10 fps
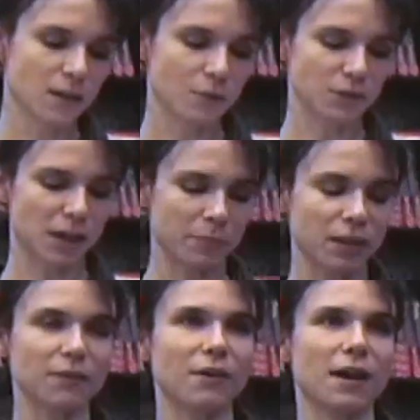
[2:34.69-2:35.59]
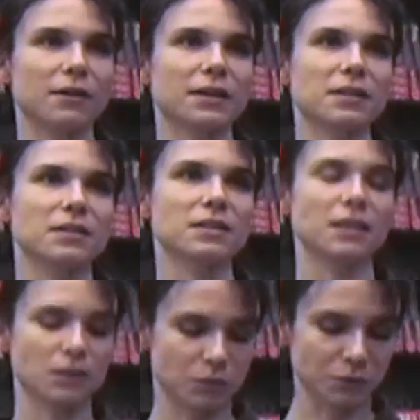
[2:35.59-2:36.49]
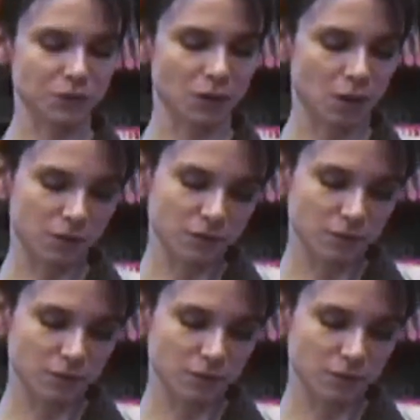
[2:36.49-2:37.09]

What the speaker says: which I believe anarchists seek to resolve.